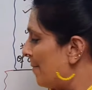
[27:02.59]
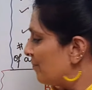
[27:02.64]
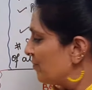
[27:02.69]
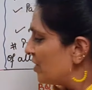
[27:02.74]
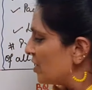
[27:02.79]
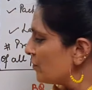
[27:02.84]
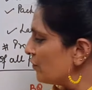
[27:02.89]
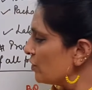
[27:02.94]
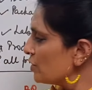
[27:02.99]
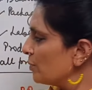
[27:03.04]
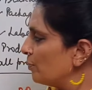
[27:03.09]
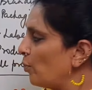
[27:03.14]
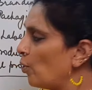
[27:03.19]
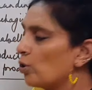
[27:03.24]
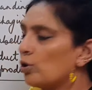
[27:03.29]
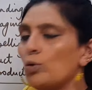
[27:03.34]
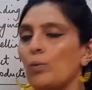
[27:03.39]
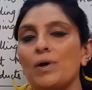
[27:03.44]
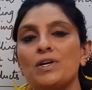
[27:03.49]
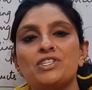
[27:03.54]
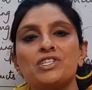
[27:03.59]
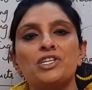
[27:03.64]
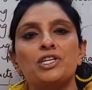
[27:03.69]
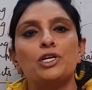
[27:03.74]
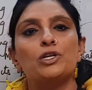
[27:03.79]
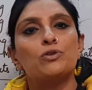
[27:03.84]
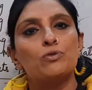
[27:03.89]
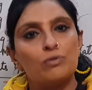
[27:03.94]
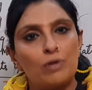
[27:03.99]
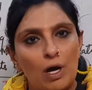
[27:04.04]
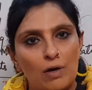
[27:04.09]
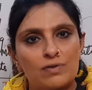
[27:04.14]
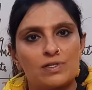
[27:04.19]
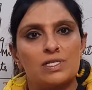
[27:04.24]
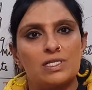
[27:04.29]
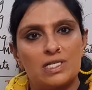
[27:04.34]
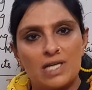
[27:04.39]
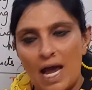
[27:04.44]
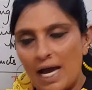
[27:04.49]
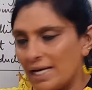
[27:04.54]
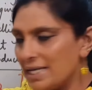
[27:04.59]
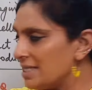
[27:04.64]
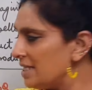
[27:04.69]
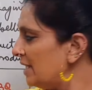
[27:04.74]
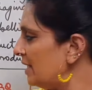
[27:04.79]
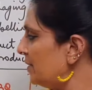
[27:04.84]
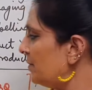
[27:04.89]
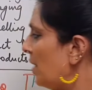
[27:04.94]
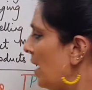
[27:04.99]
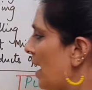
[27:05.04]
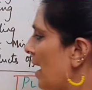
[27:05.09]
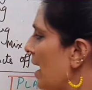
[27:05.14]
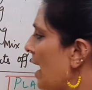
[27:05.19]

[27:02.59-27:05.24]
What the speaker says: This was a board question in 2019.